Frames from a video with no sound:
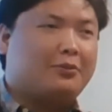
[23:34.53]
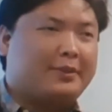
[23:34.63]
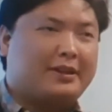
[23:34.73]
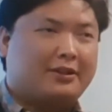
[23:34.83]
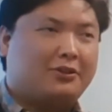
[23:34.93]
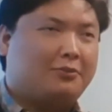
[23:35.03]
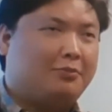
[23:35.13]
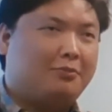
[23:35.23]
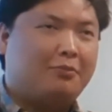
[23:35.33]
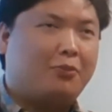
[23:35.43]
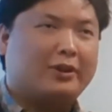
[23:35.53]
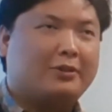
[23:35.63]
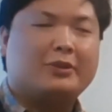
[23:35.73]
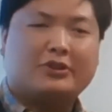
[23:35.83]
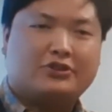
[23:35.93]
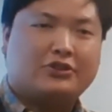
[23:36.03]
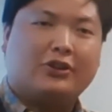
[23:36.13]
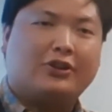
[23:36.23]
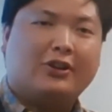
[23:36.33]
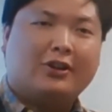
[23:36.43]
probably a little more than we
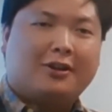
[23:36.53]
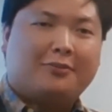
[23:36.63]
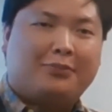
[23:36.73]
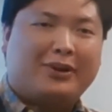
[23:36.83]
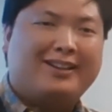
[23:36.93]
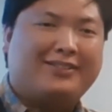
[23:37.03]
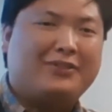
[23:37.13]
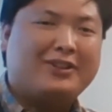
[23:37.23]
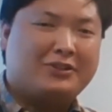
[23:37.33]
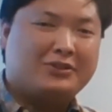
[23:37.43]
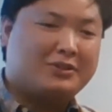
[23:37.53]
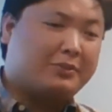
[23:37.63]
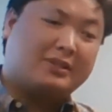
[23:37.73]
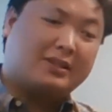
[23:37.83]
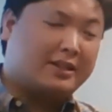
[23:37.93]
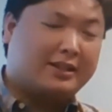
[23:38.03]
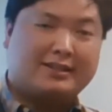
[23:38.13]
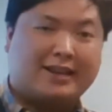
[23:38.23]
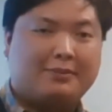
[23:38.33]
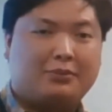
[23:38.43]
should, but we use it to
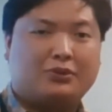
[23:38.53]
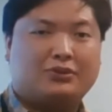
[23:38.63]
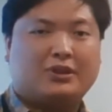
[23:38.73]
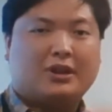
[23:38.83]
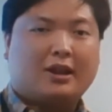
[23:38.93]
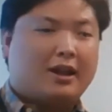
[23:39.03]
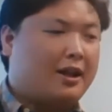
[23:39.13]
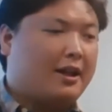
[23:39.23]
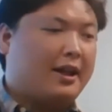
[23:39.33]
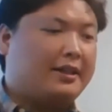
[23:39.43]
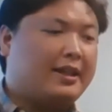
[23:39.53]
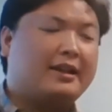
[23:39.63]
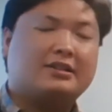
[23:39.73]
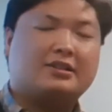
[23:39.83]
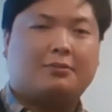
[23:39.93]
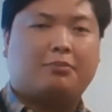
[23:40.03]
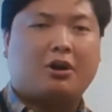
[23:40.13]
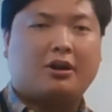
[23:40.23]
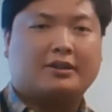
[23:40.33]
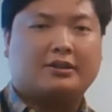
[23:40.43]
clean tables, and that is our
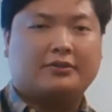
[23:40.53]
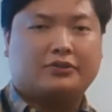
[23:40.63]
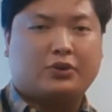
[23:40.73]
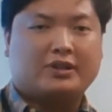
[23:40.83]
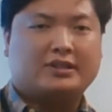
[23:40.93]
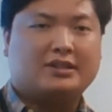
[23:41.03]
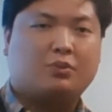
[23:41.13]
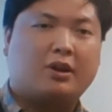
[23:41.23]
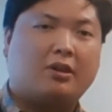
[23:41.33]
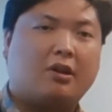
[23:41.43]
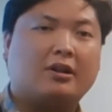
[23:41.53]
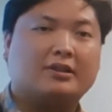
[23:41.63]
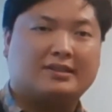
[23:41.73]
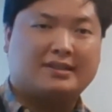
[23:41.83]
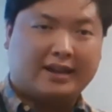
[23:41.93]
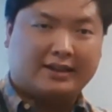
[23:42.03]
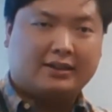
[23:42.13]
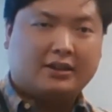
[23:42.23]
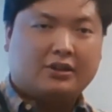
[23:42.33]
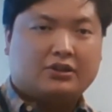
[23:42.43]
product of choice as well on
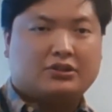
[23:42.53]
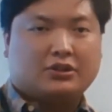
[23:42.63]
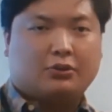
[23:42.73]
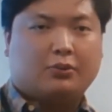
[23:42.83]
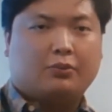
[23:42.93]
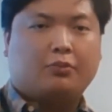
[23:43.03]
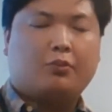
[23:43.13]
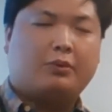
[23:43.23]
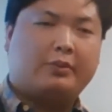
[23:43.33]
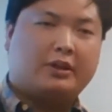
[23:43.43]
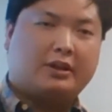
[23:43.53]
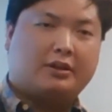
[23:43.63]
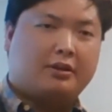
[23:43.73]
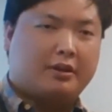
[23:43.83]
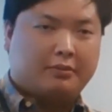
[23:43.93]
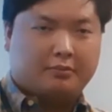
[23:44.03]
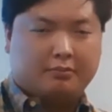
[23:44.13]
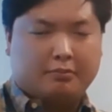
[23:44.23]
site. So when we